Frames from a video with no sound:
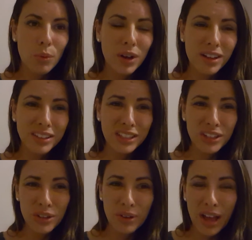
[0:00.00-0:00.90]
well,
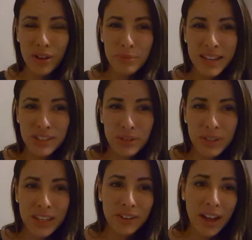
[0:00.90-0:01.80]
how am I
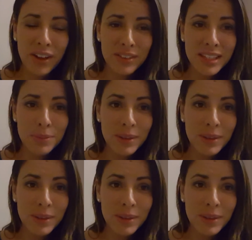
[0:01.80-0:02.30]
doing or how this?